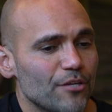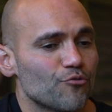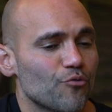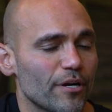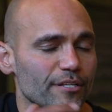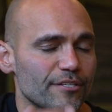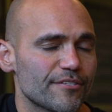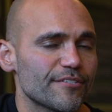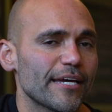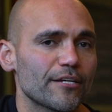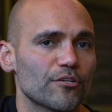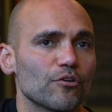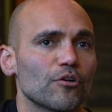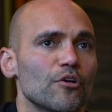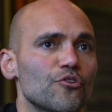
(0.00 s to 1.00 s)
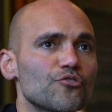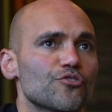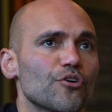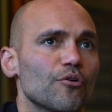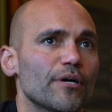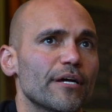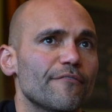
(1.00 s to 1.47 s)
you're running the cycle.
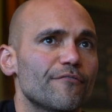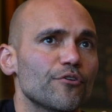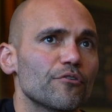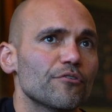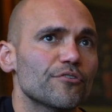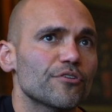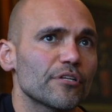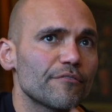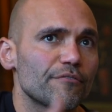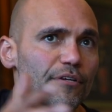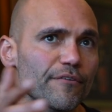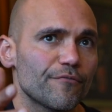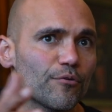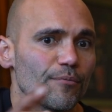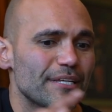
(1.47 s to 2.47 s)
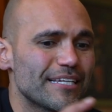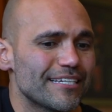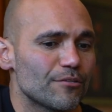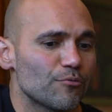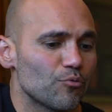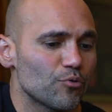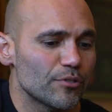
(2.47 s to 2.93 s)
So if you're delivering food,
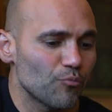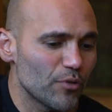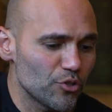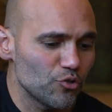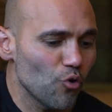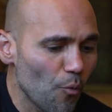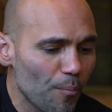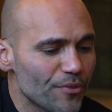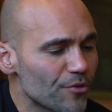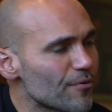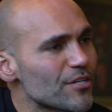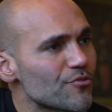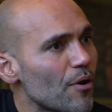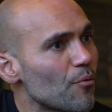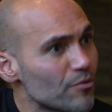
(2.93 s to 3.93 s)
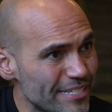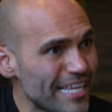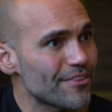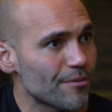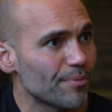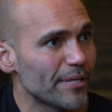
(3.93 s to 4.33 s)
when you opened the restaurant, was that the